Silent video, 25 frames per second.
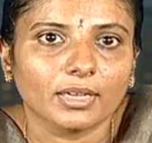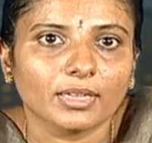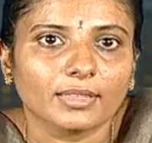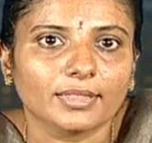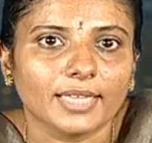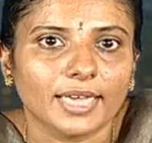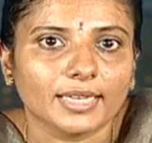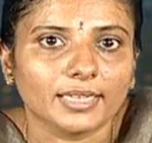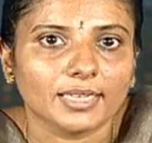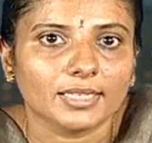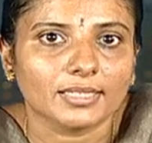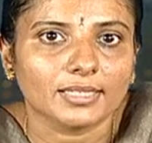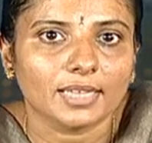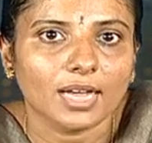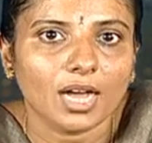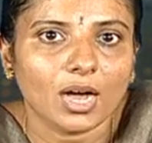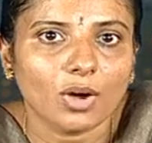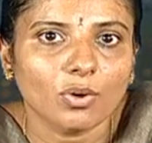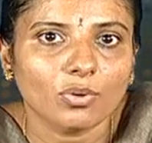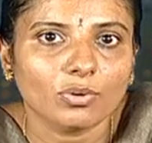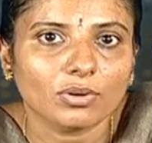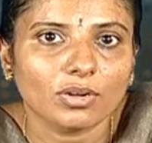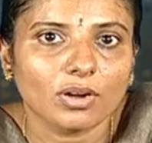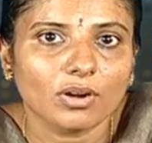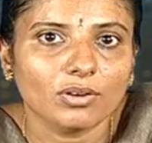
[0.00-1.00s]
That is
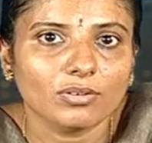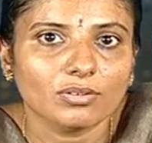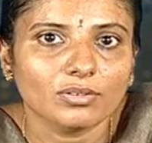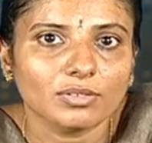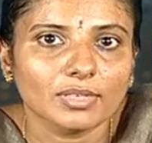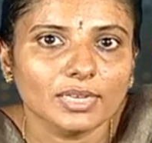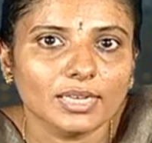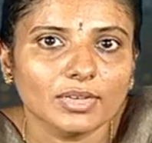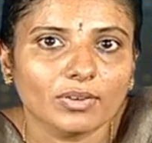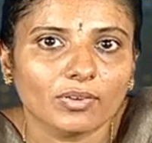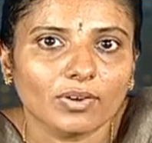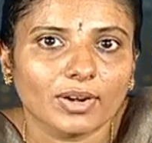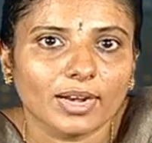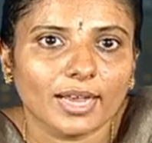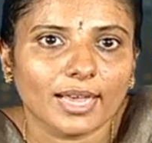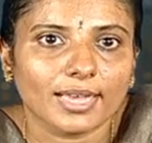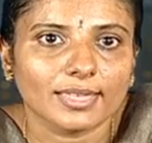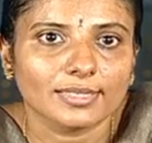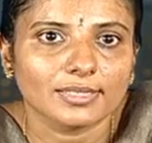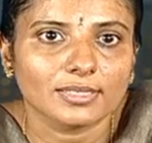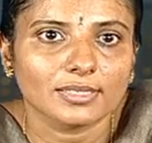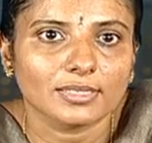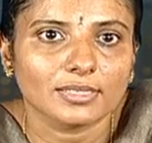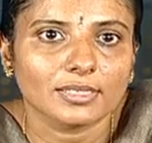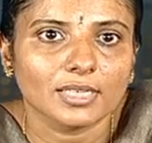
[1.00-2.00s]
how counseling
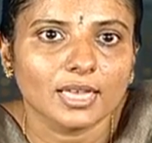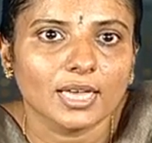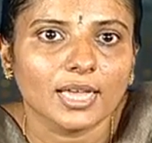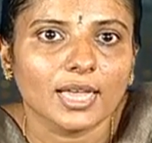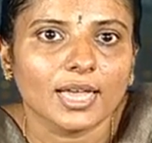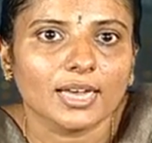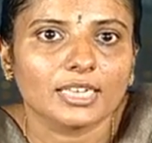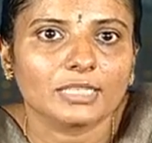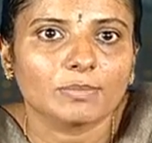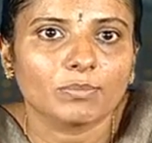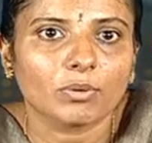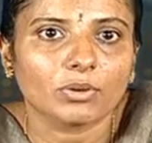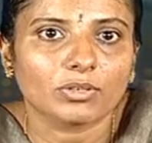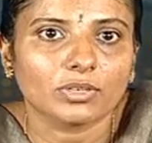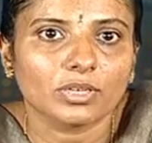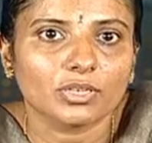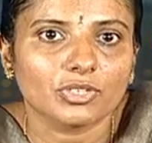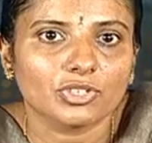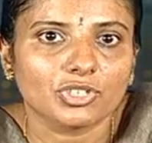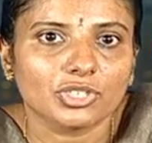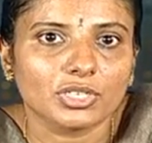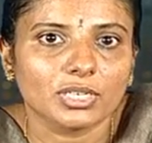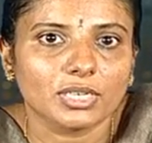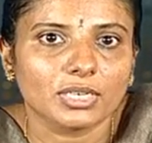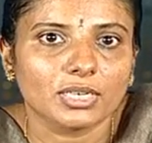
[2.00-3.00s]
realizes its
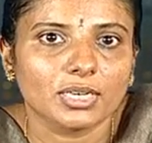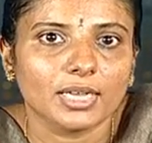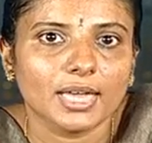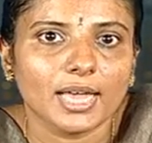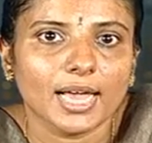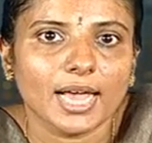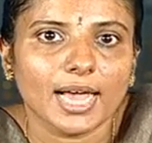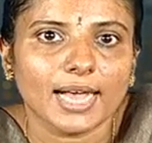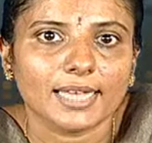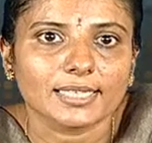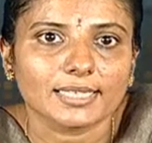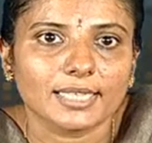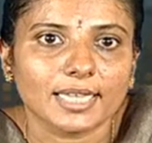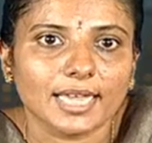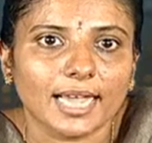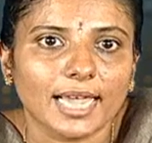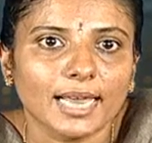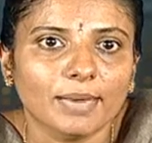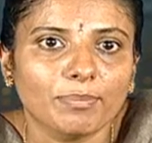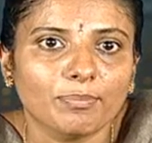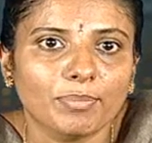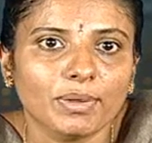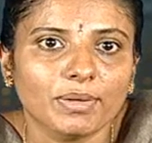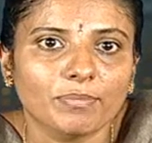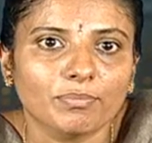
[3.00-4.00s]
potential as a
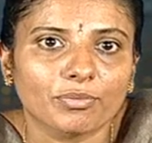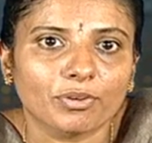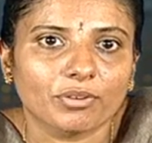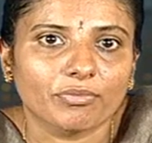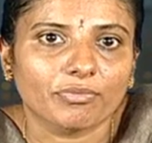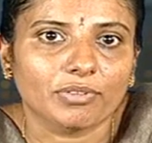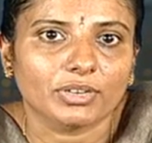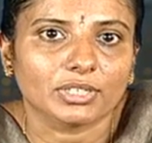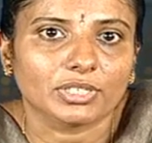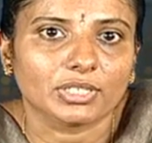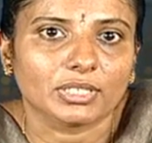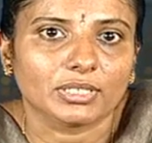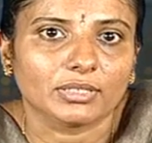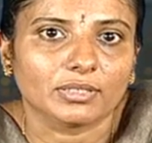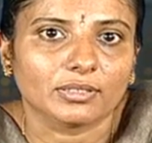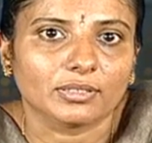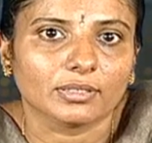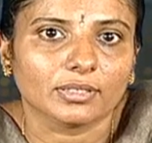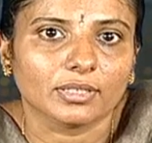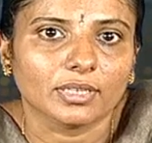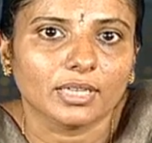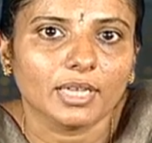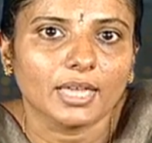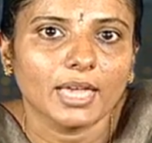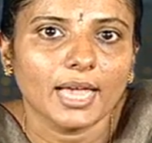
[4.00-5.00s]
helping profession.
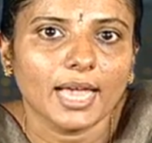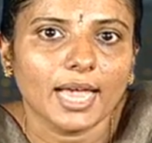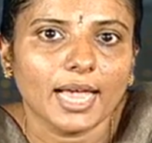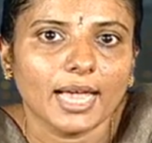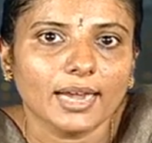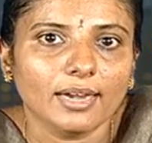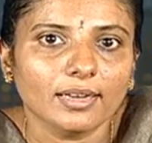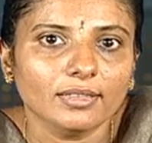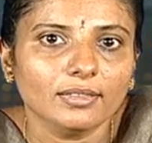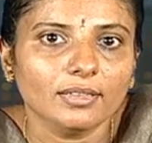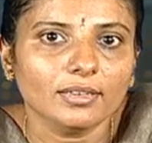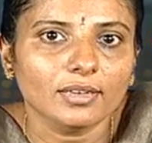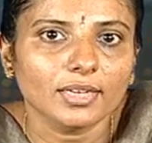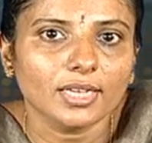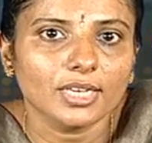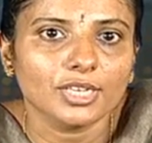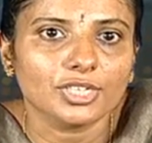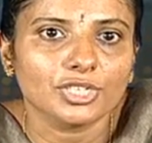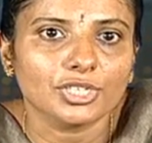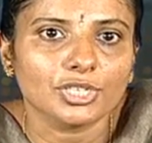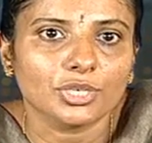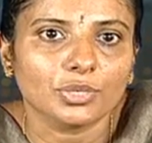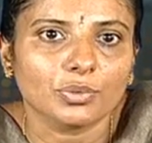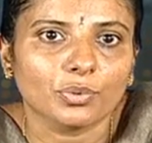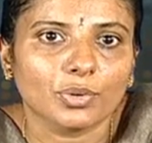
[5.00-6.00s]
Another
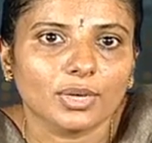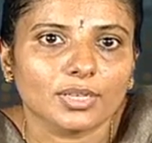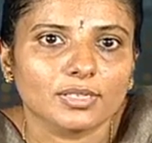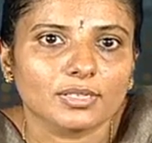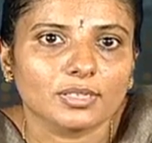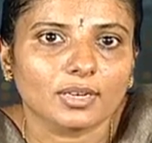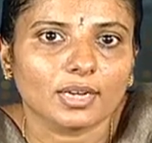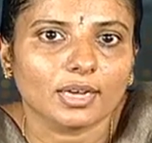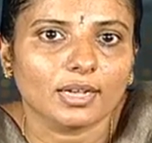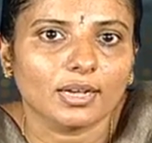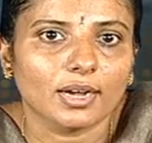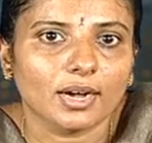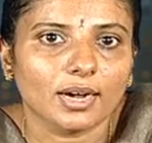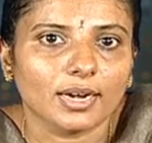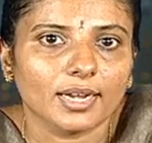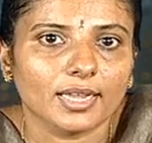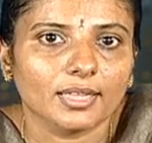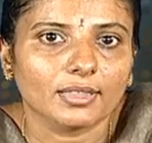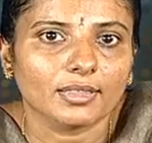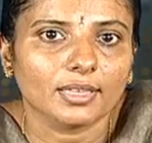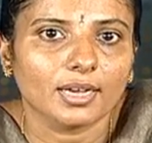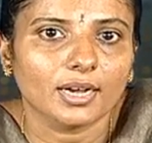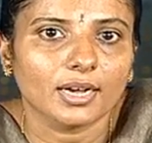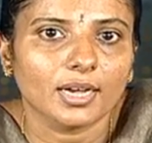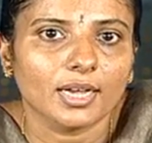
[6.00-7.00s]
issue is
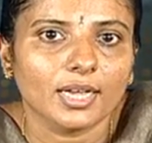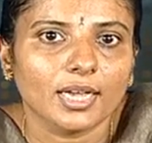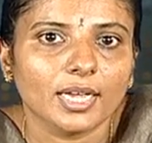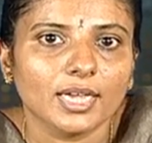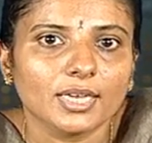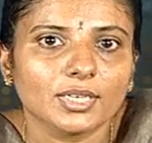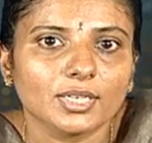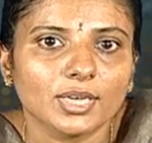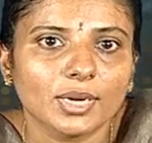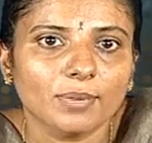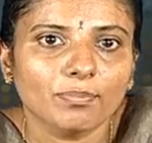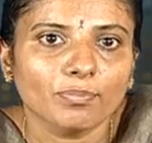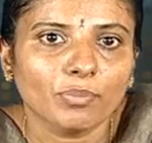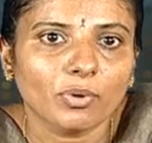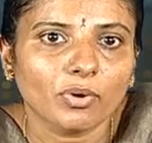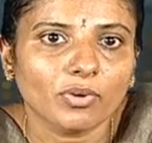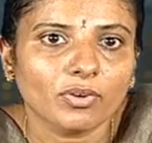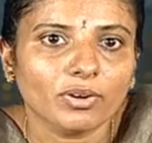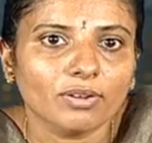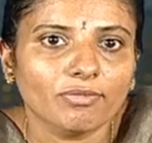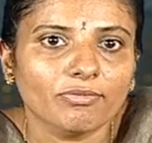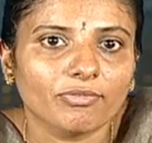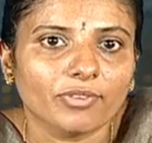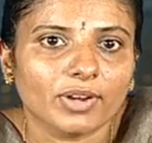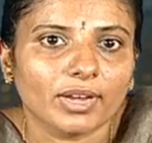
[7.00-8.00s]
regarding the
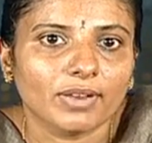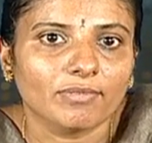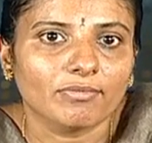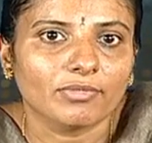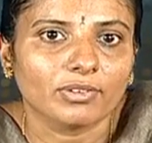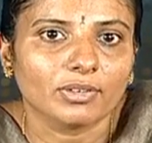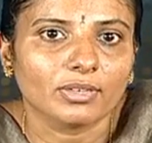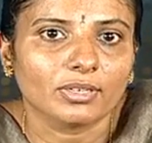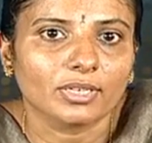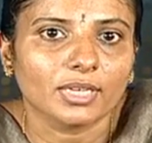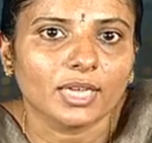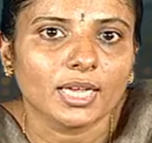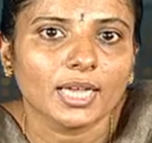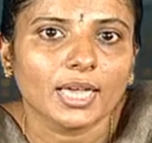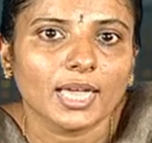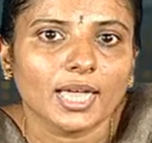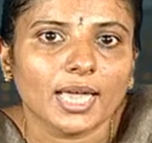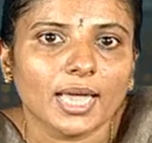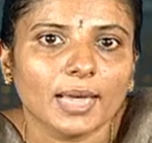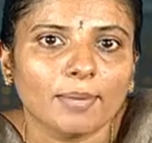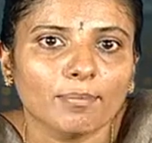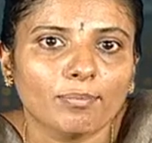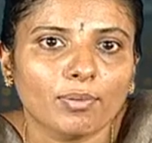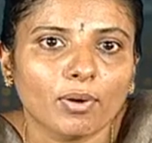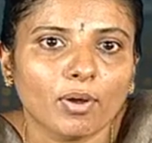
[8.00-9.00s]
temporal framework
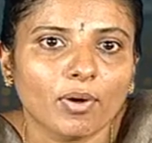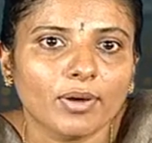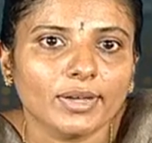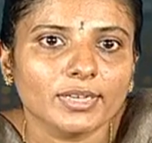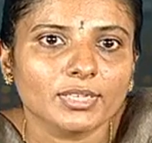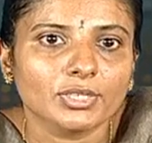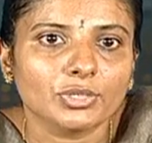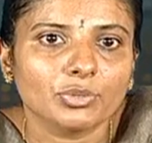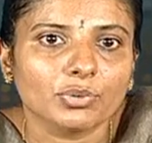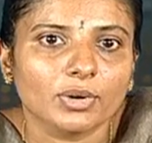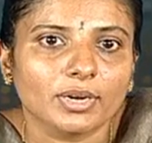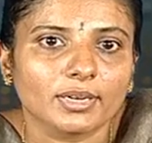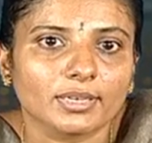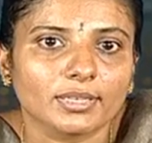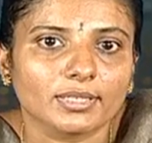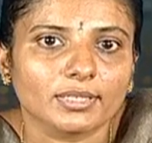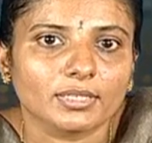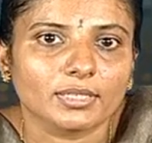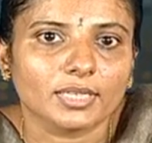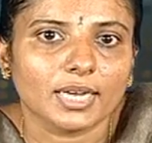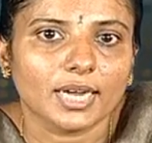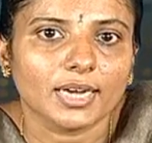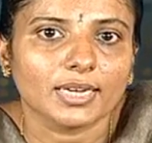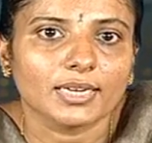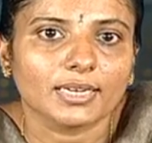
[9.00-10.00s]
employed to
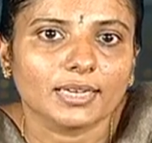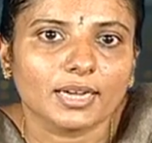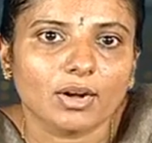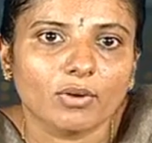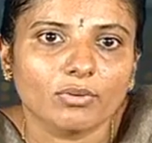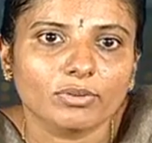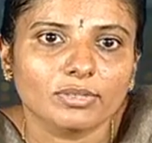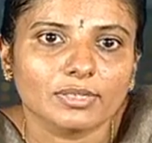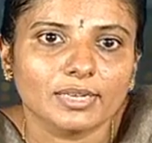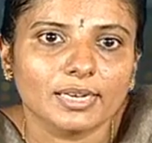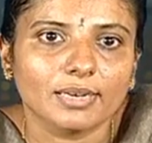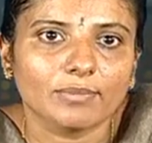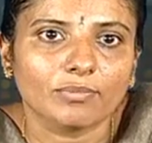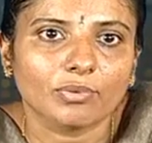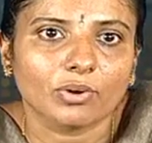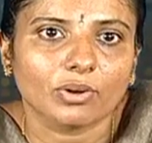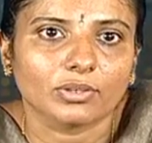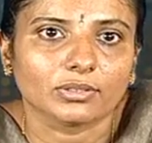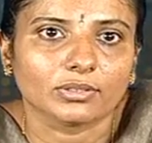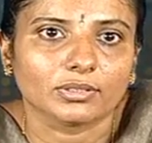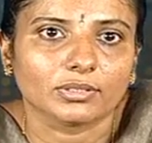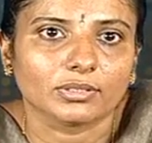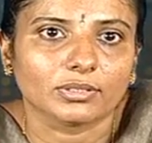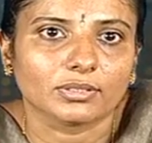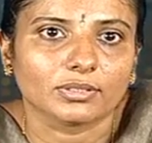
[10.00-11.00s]
understand counseling
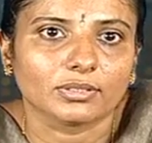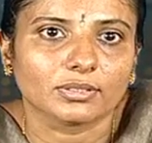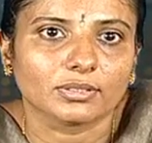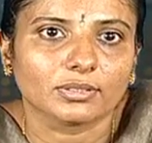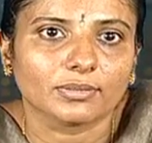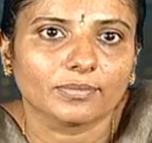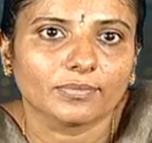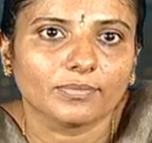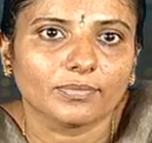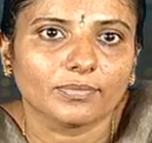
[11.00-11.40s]
process.